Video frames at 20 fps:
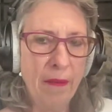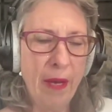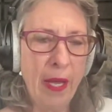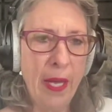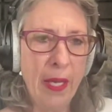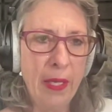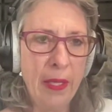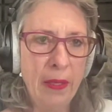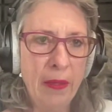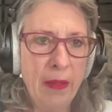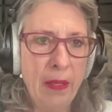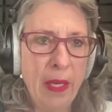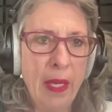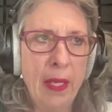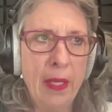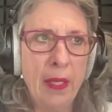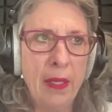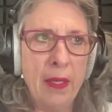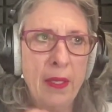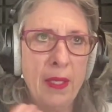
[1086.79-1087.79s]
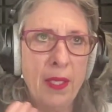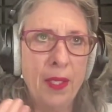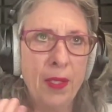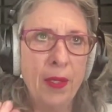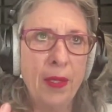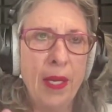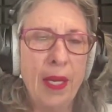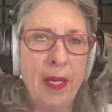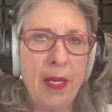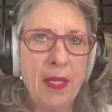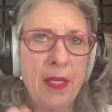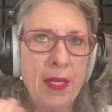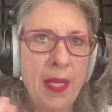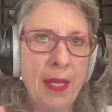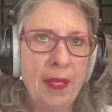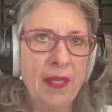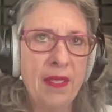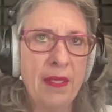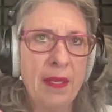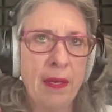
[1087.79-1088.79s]
right? Mm-hmm. And to get a
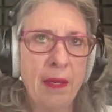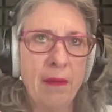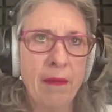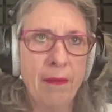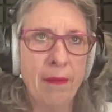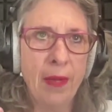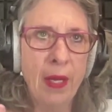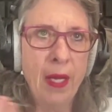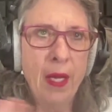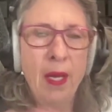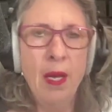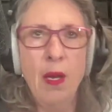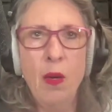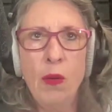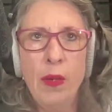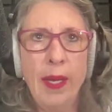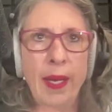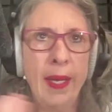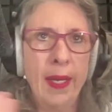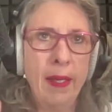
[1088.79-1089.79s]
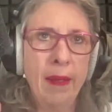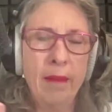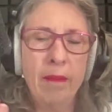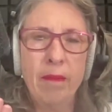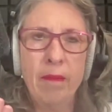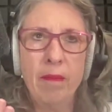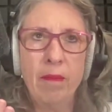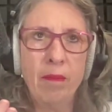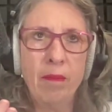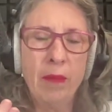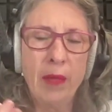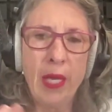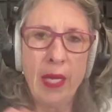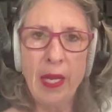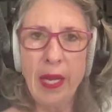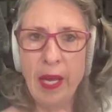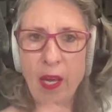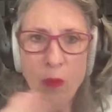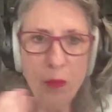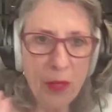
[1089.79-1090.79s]
sense of, okay, can
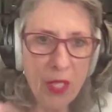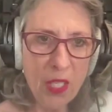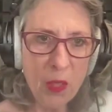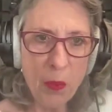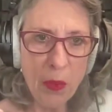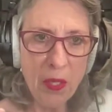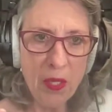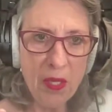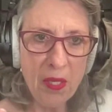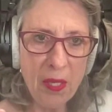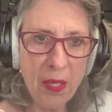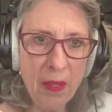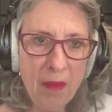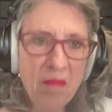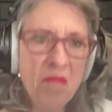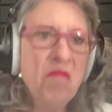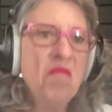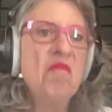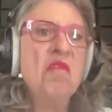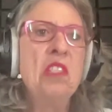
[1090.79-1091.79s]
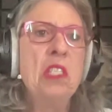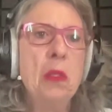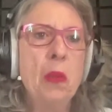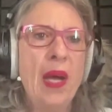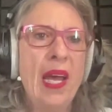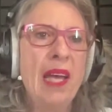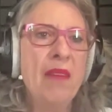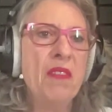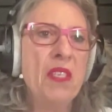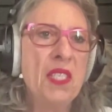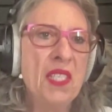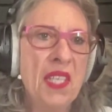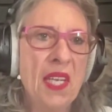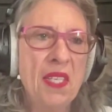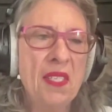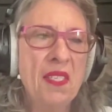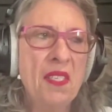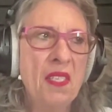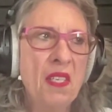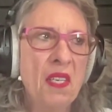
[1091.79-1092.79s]
I help this person? Do I have a
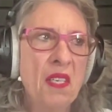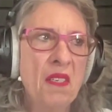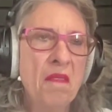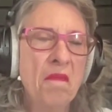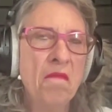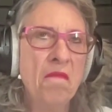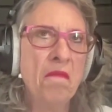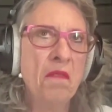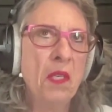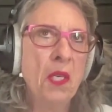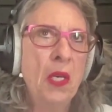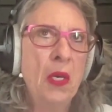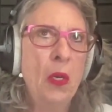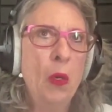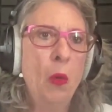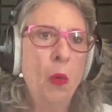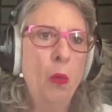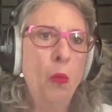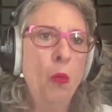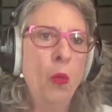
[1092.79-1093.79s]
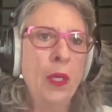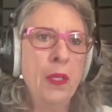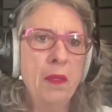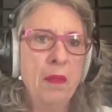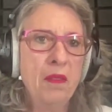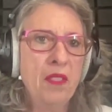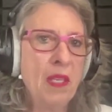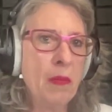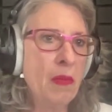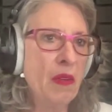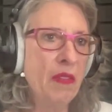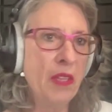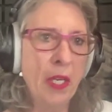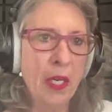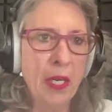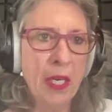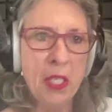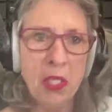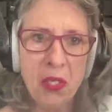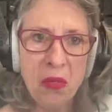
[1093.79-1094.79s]
sense of what some of
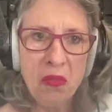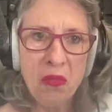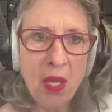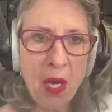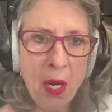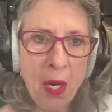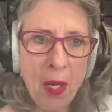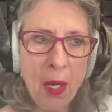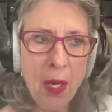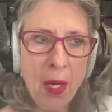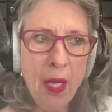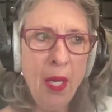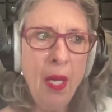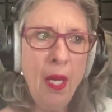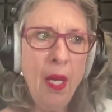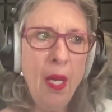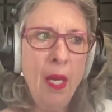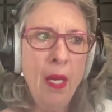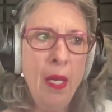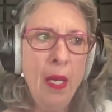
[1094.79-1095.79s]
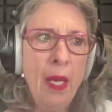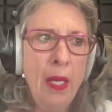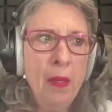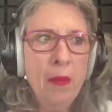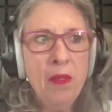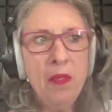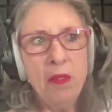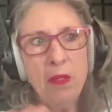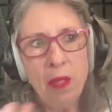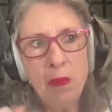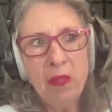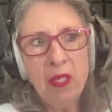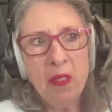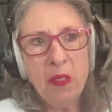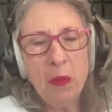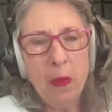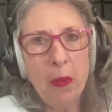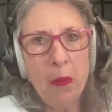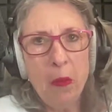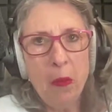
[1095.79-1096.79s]
their issues are? And
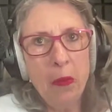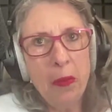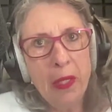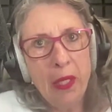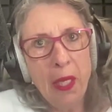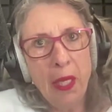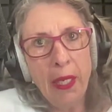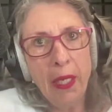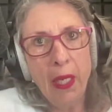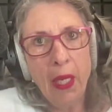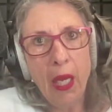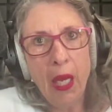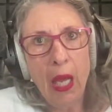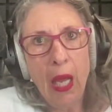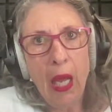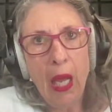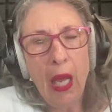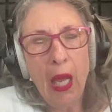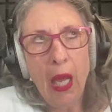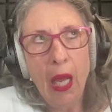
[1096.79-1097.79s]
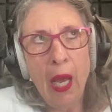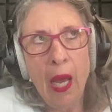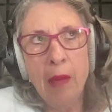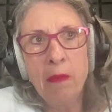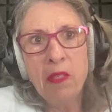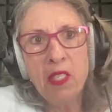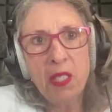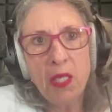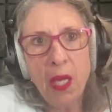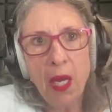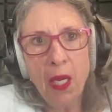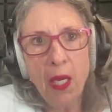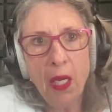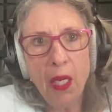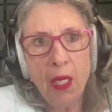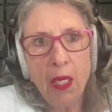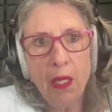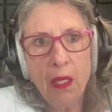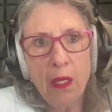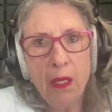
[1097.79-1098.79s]
sometimes people will be like, I'm
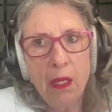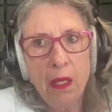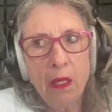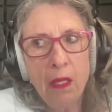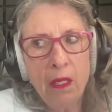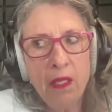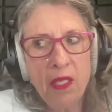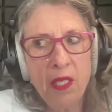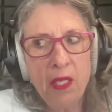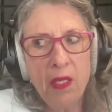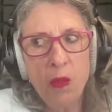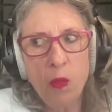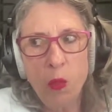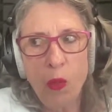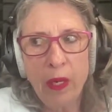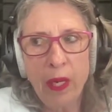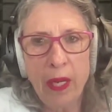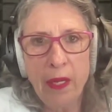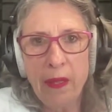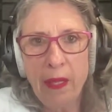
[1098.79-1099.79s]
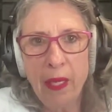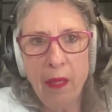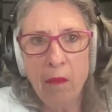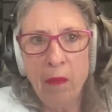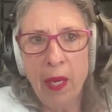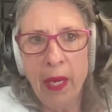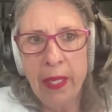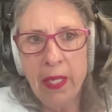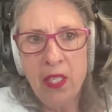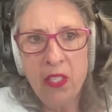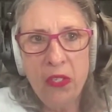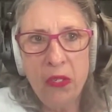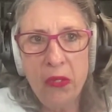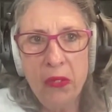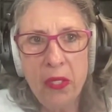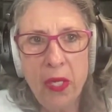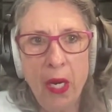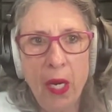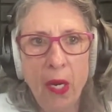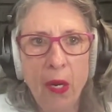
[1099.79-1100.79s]
stuck, this is what I think my
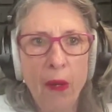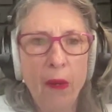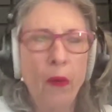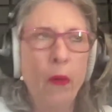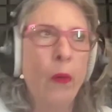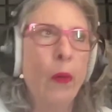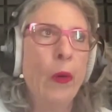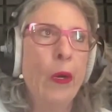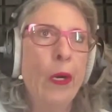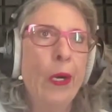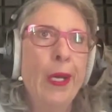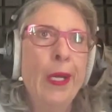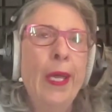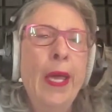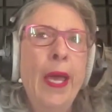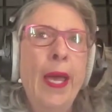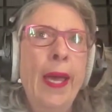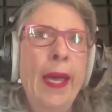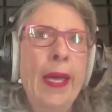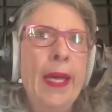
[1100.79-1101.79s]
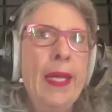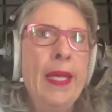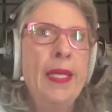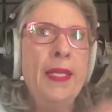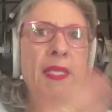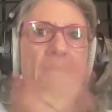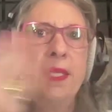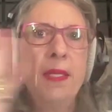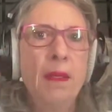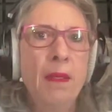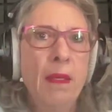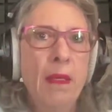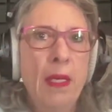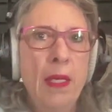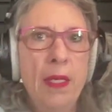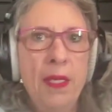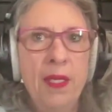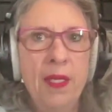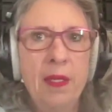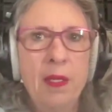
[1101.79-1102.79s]
issues are, or is
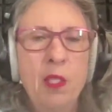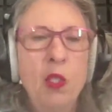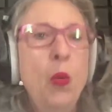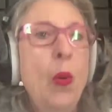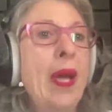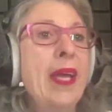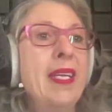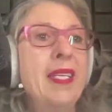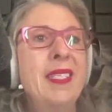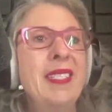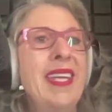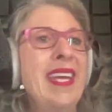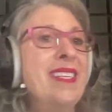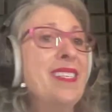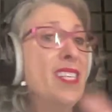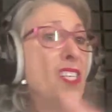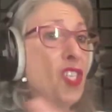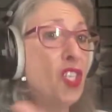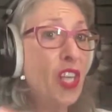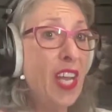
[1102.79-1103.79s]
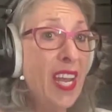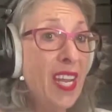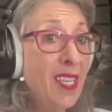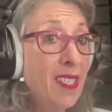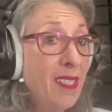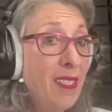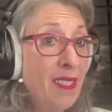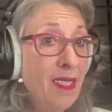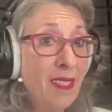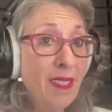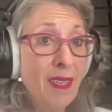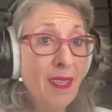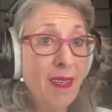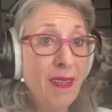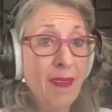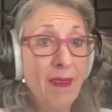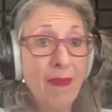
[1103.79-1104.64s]
is do I stand a chance